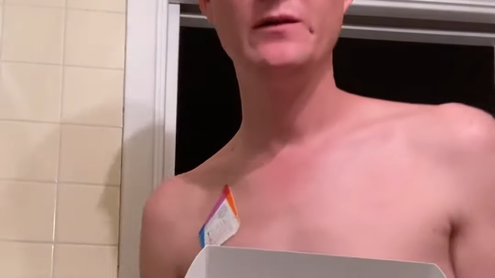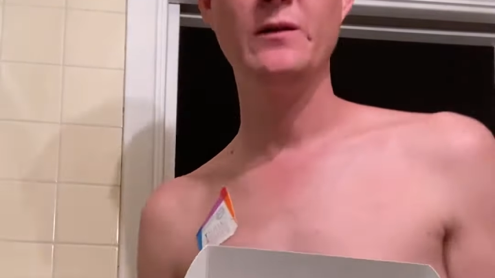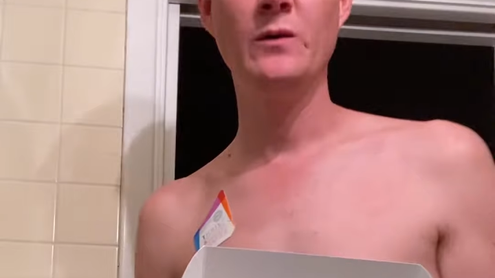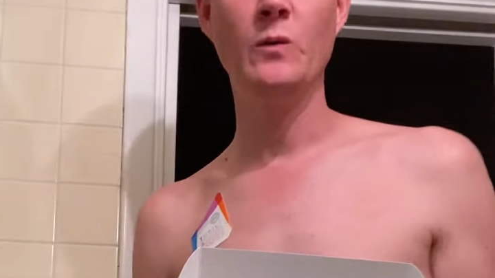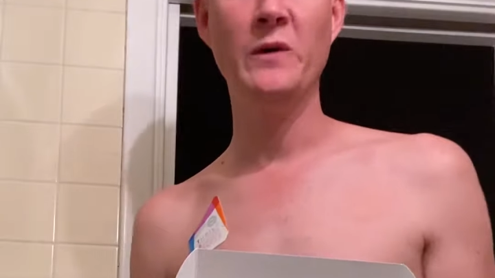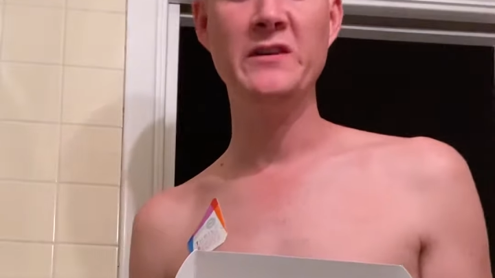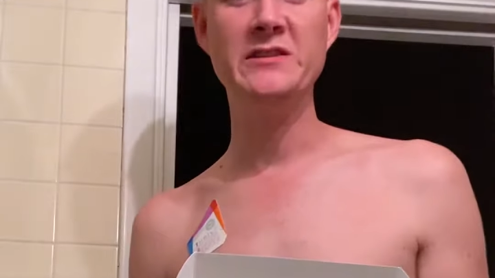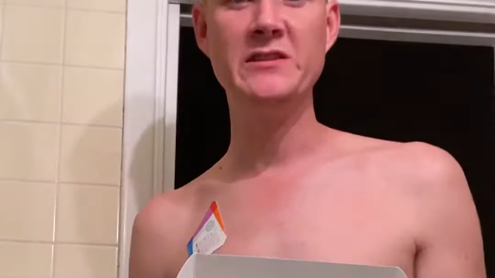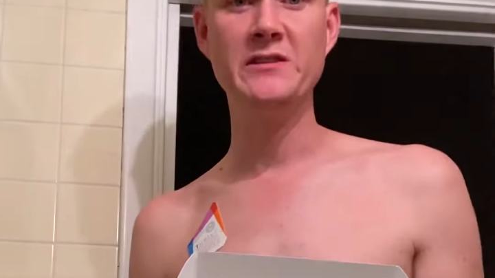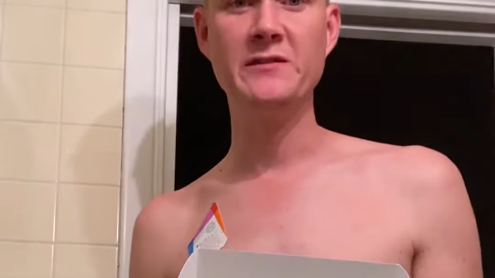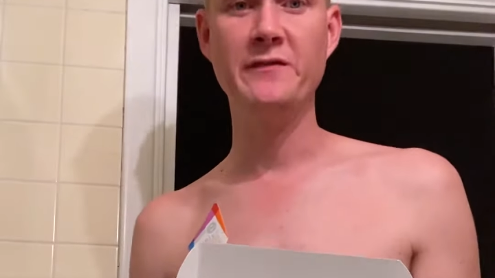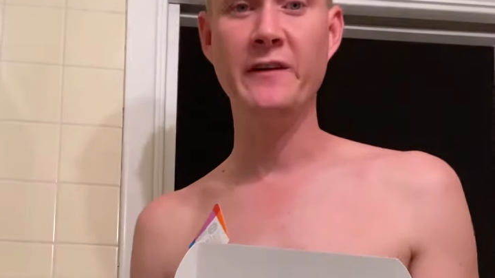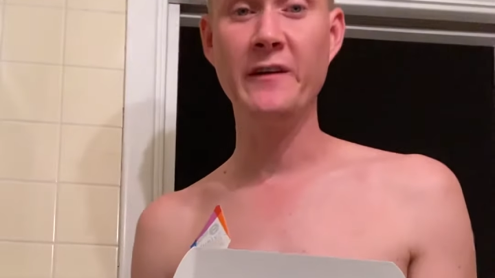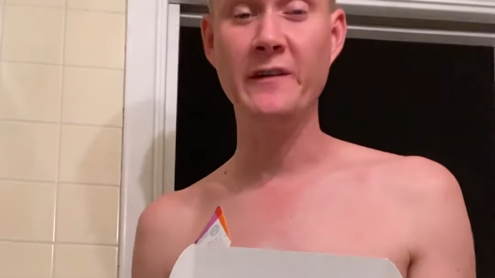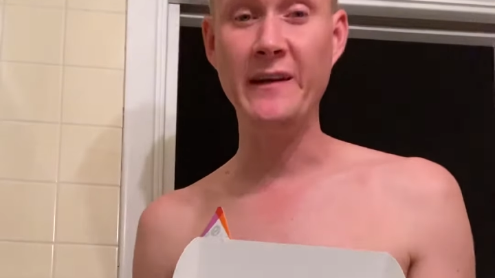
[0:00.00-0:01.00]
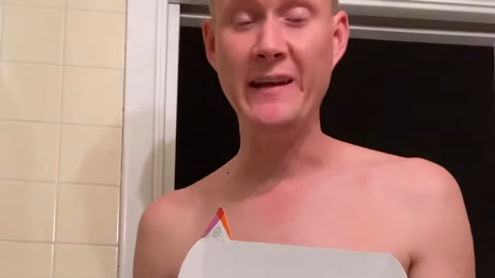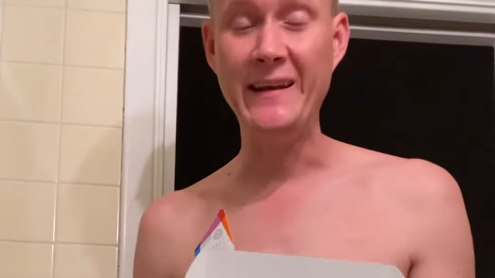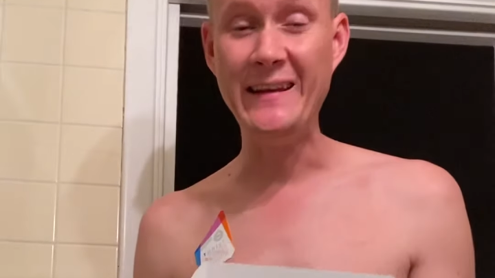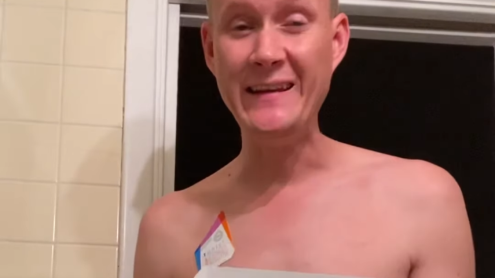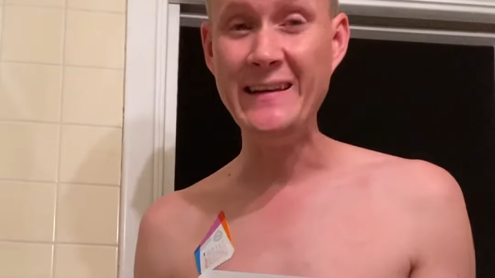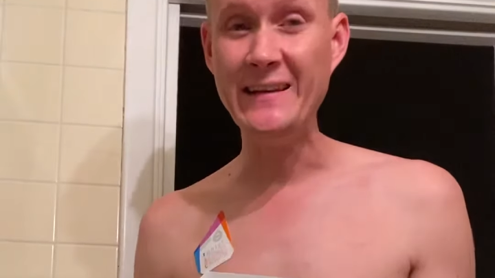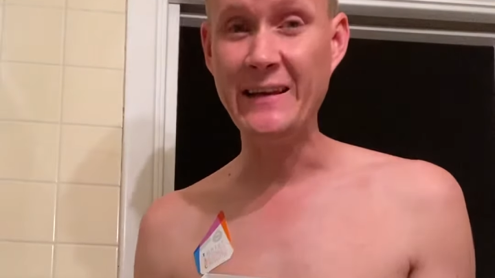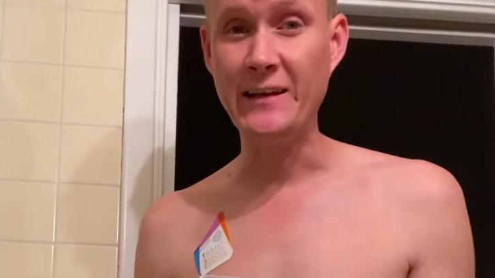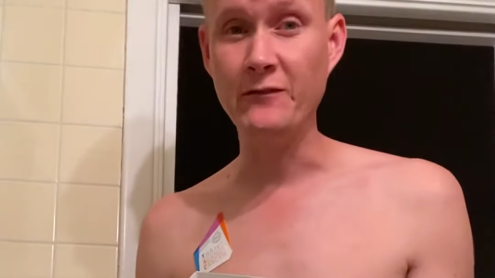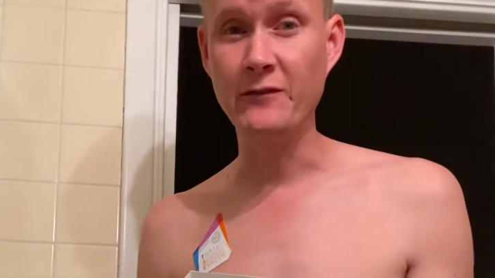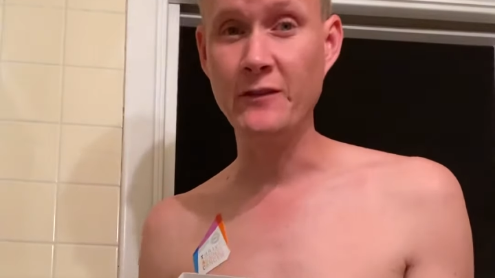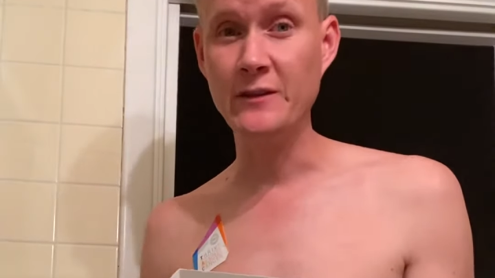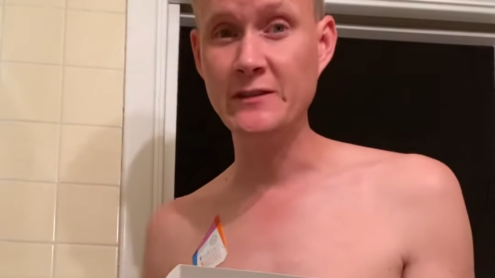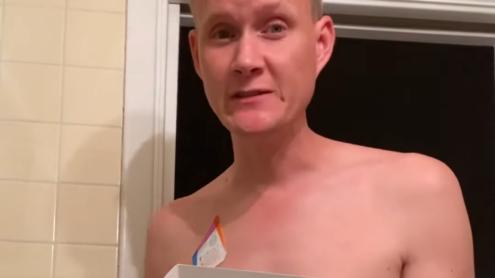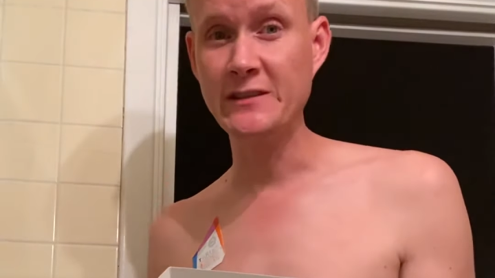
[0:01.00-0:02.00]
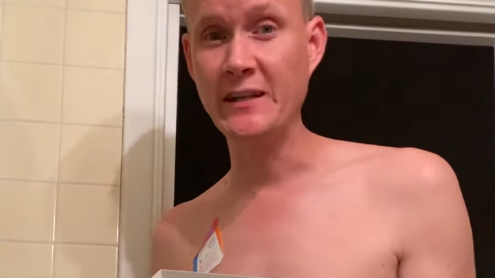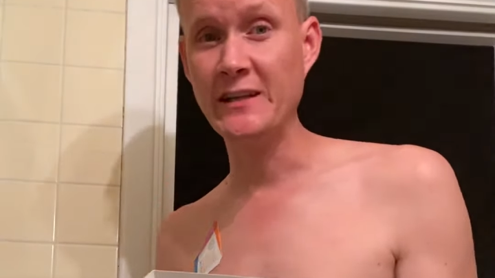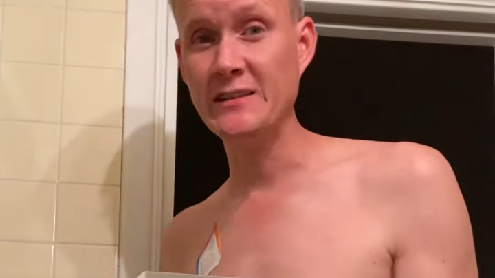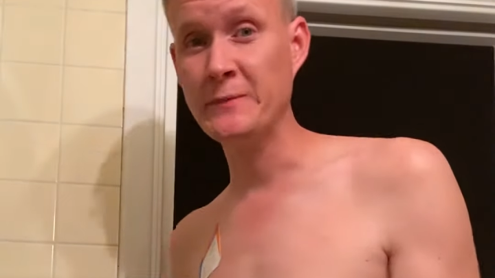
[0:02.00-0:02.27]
which is very healing for the skin,